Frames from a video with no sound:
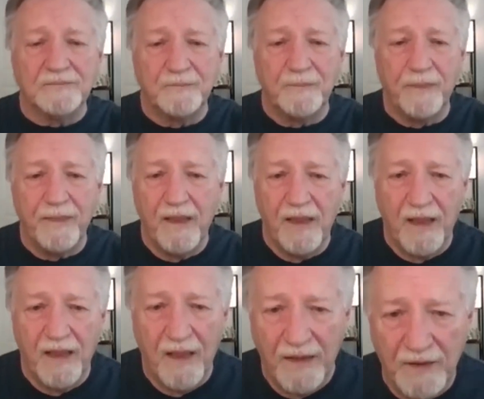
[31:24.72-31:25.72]
You know, it's like a
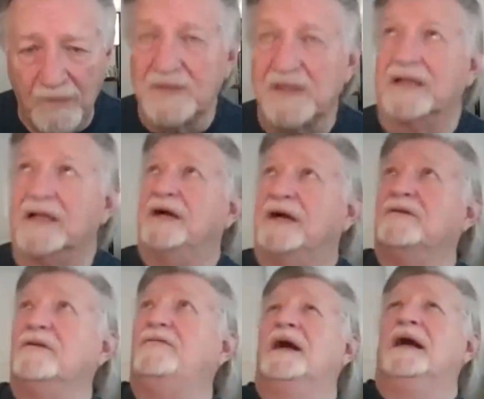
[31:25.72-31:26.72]
hundred feet high
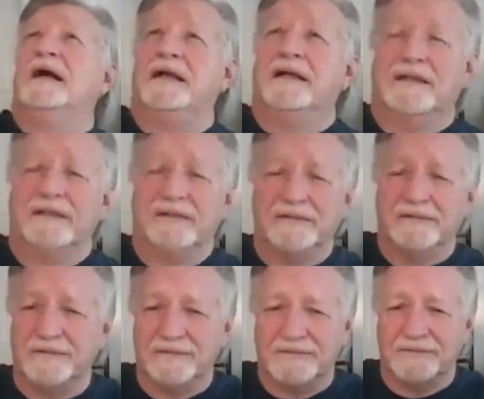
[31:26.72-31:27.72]
and you
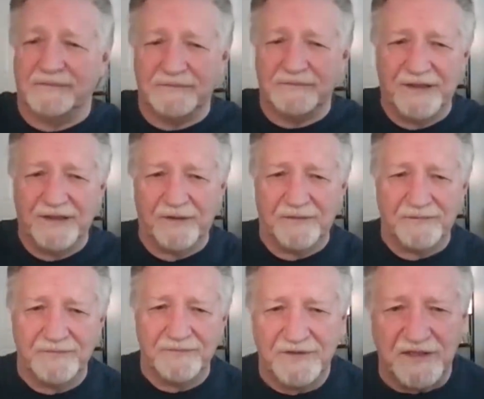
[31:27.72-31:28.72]
know 600
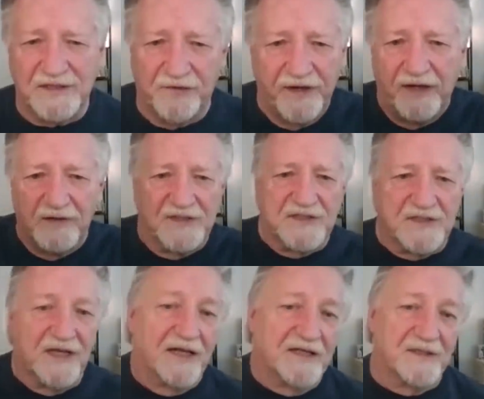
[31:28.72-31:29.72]
acres inside, something like
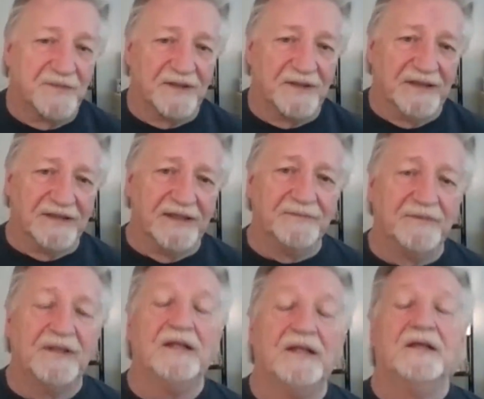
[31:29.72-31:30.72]
that. So you walk
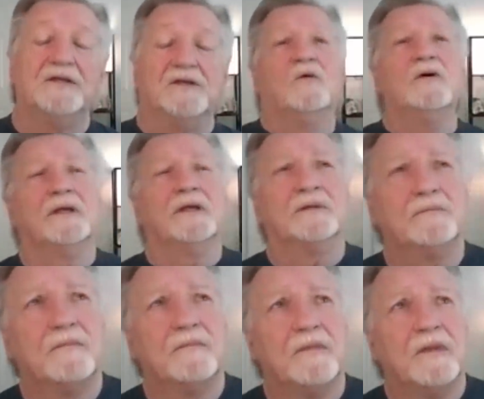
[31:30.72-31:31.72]
in,
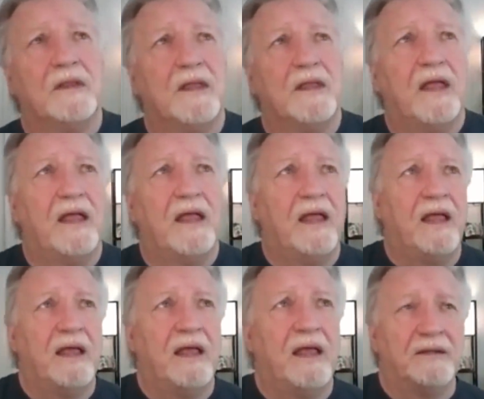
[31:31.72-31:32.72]
and there are
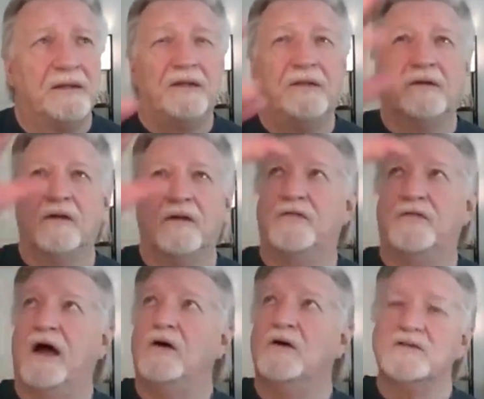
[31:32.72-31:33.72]
thousands of
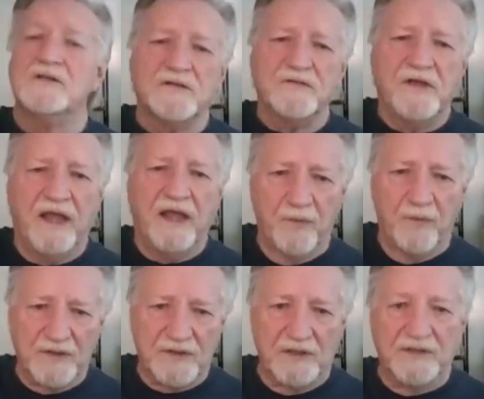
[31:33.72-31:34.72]
cameras and the
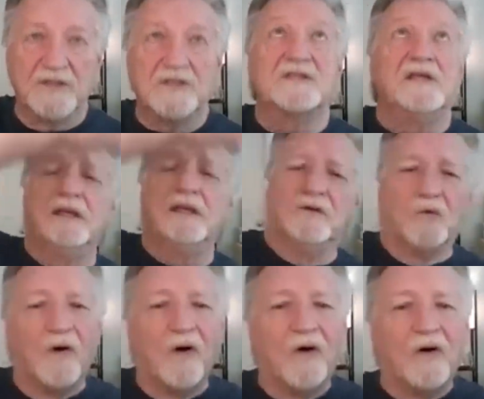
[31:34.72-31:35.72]
ceiling and the
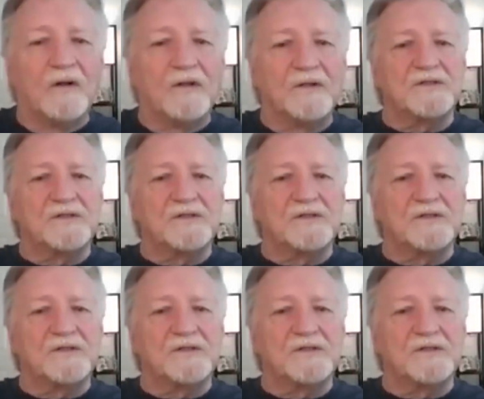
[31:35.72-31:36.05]
walls.